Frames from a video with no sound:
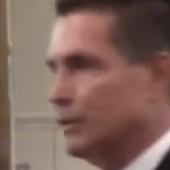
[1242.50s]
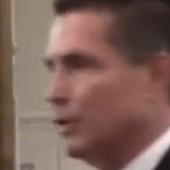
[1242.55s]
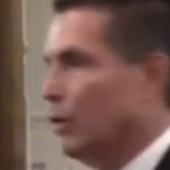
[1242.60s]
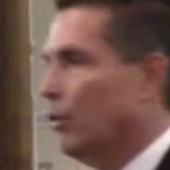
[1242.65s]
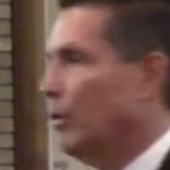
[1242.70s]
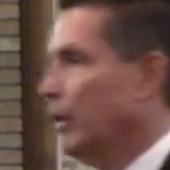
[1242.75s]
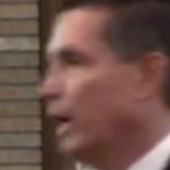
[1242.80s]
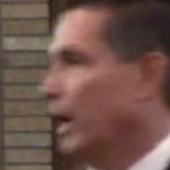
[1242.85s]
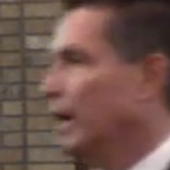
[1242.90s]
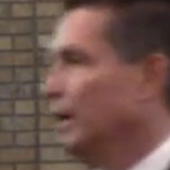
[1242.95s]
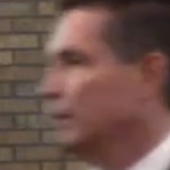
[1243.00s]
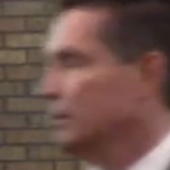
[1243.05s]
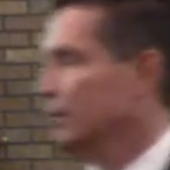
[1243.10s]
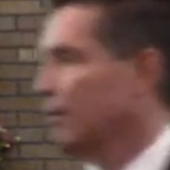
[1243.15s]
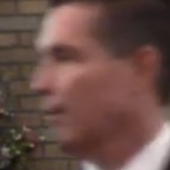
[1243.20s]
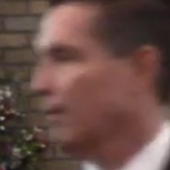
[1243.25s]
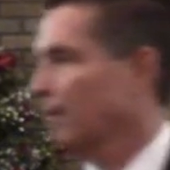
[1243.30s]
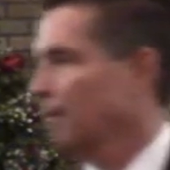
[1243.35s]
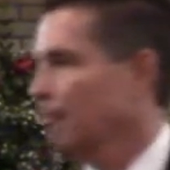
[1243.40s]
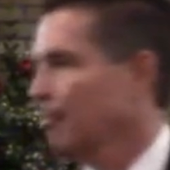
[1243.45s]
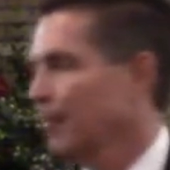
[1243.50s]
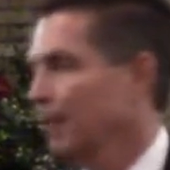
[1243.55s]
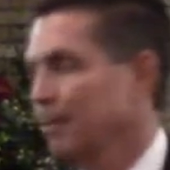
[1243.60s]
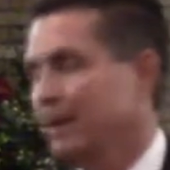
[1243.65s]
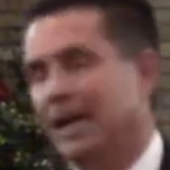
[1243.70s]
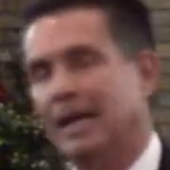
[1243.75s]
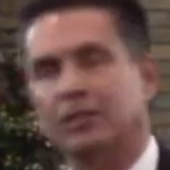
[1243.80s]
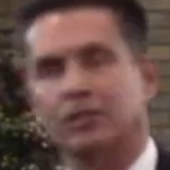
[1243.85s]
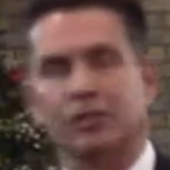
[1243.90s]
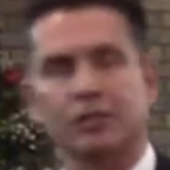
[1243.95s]
Oh, yeah. Let
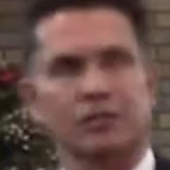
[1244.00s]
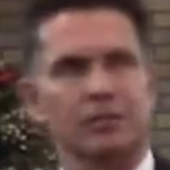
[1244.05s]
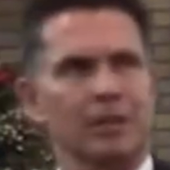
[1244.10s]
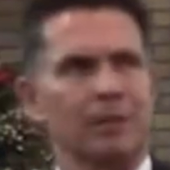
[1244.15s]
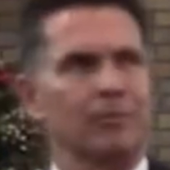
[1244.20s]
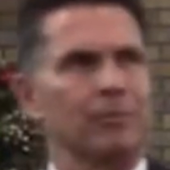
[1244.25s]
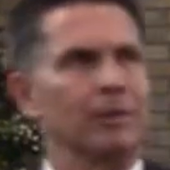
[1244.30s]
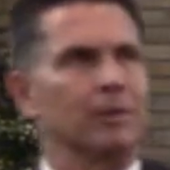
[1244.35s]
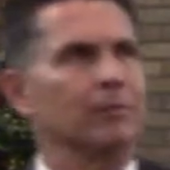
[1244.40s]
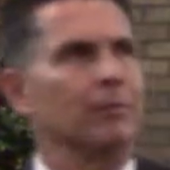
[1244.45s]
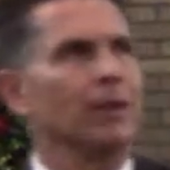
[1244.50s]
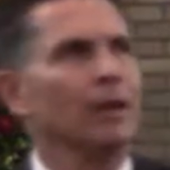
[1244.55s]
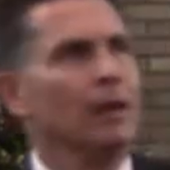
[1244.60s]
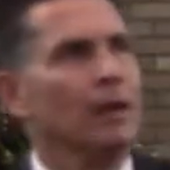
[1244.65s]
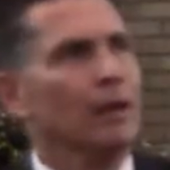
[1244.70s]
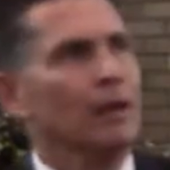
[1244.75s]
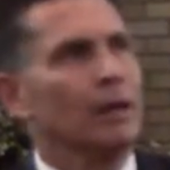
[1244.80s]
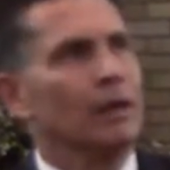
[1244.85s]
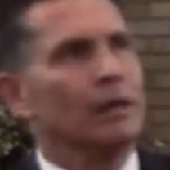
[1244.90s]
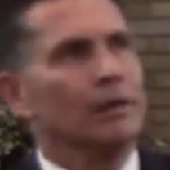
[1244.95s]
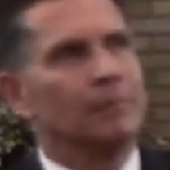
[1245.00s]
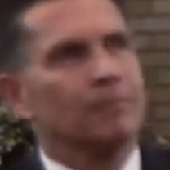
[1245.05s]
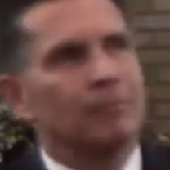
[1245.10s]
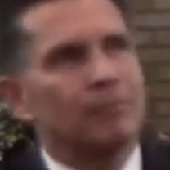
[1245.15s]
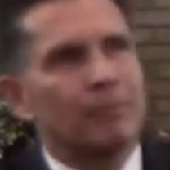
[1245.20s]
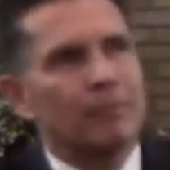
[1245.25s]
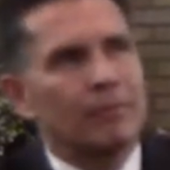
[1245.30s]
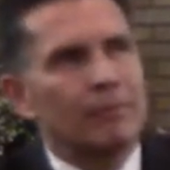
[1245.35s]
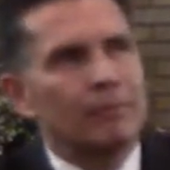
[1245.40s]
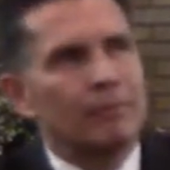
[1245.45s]
me ask you something.
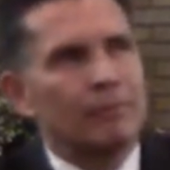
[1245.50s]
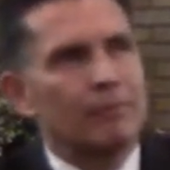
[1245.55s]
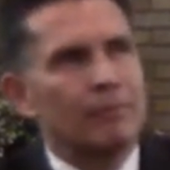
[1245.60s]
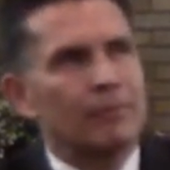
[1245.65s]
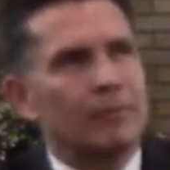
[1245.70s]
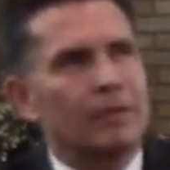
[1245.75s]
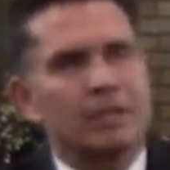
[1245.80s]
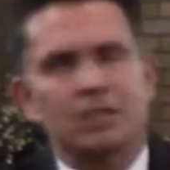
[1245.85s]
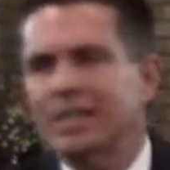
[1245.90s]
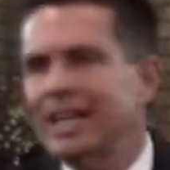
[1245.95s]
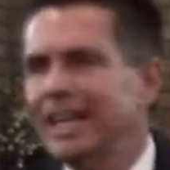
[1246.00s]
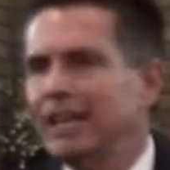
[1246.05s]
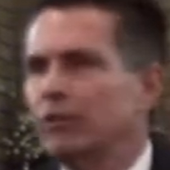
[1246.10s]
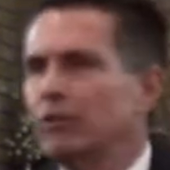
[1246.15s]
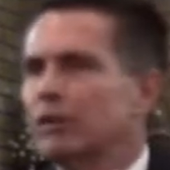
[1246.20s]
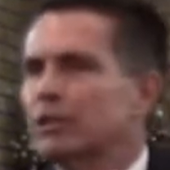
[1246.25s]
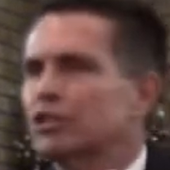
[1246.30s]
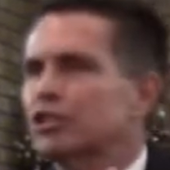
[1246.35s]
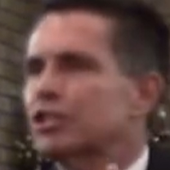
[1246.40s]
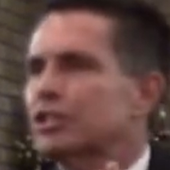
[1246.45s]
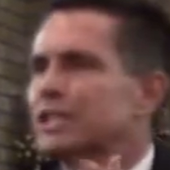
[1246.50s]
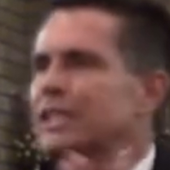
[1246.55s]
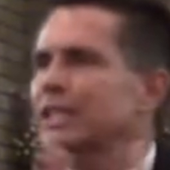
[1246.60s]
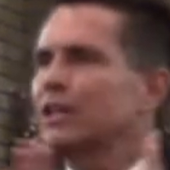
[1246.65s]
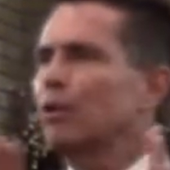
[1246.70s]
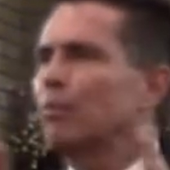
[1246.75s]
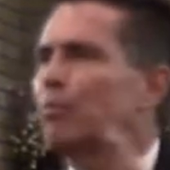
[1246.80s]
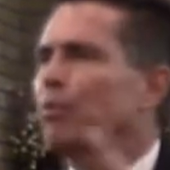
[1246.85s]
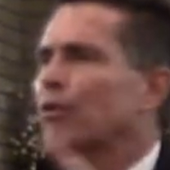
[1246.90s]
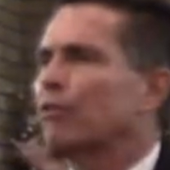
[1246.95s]
Does ignorance
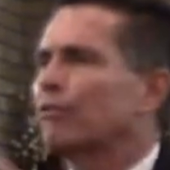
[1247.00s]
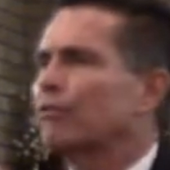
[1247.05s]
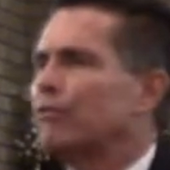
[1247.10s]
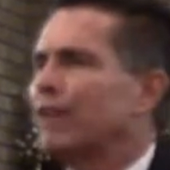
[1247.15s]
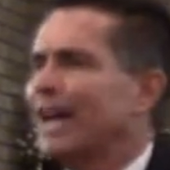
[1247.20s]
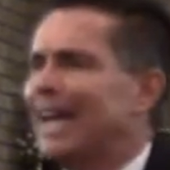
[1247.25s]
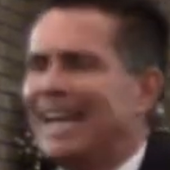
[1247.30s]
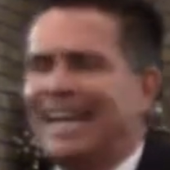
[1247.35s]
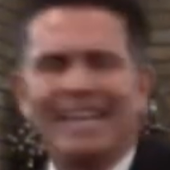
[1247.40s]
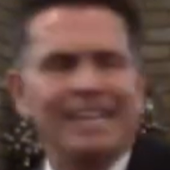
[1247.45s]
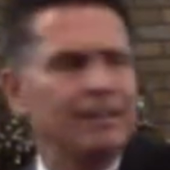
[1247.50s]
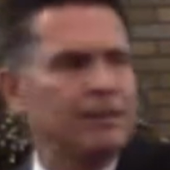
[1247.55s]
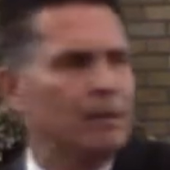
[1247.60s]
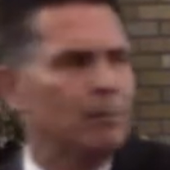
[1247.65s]
still pervade the